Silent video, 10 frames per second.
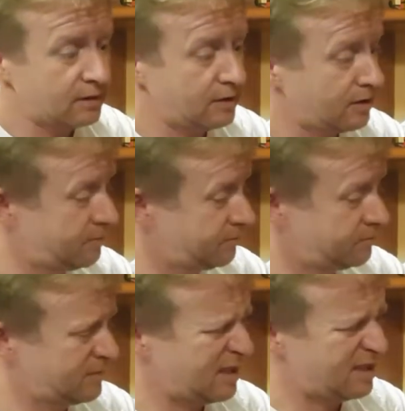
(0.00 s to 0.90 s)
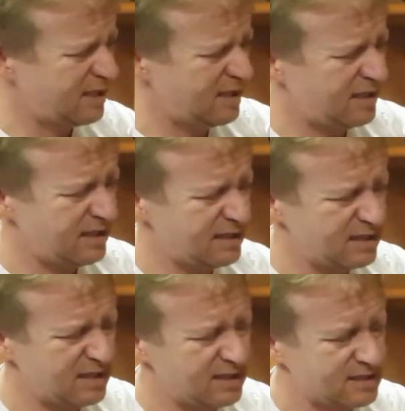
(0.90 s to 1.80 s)
And
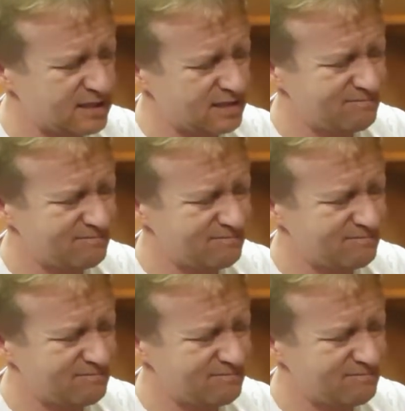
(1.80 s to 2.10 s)
it's